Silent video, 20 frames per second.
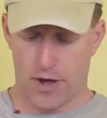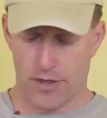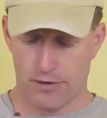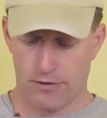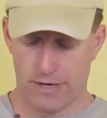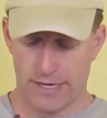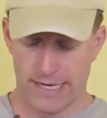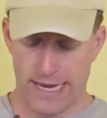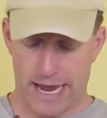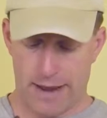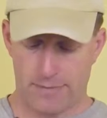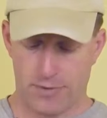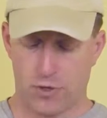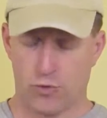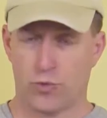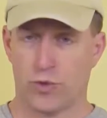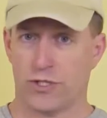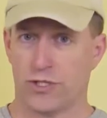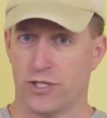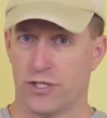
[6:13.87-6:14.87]
other adapter
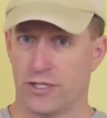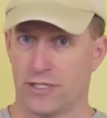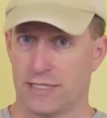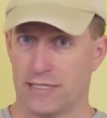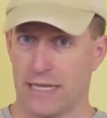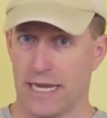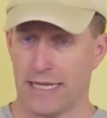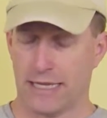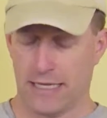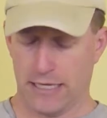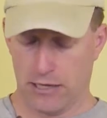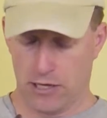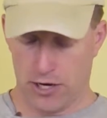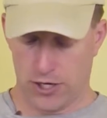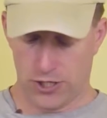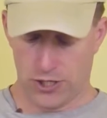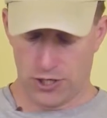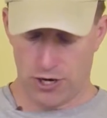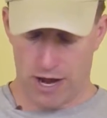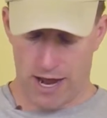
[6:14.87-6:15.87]
which is slightly
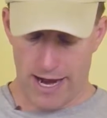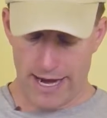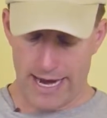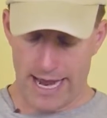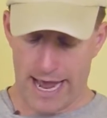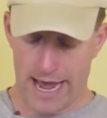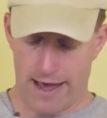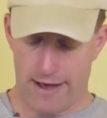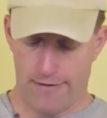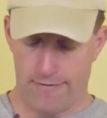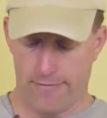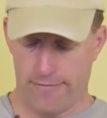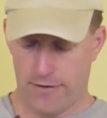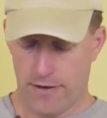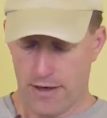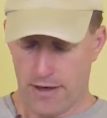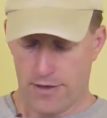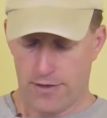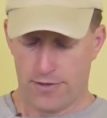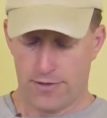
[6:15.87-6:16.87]
larger. I have
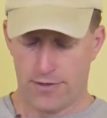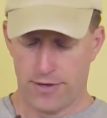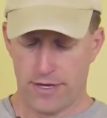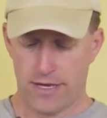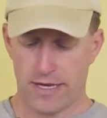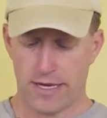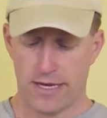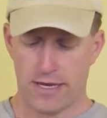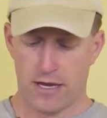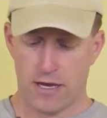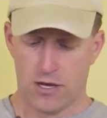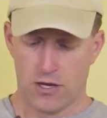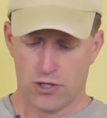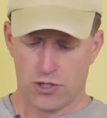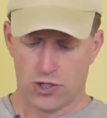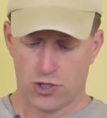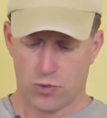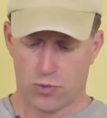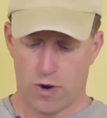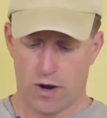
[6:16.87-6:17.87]
the
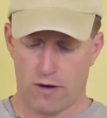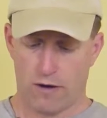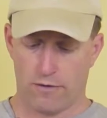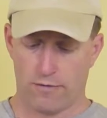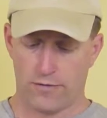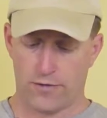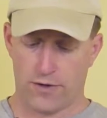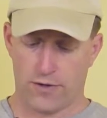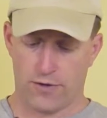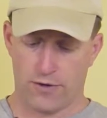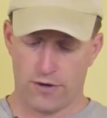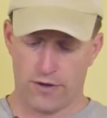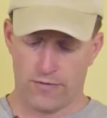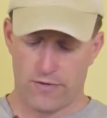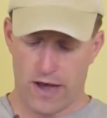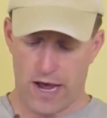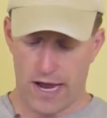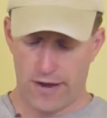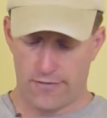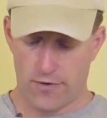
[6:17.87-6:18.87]

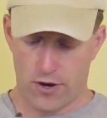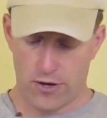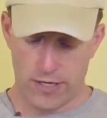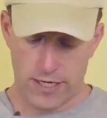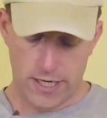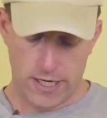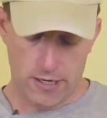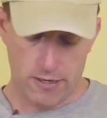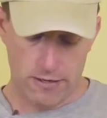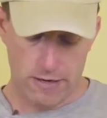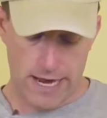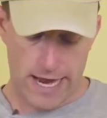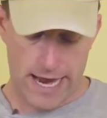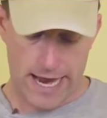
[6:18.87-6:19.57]
12-35 on here,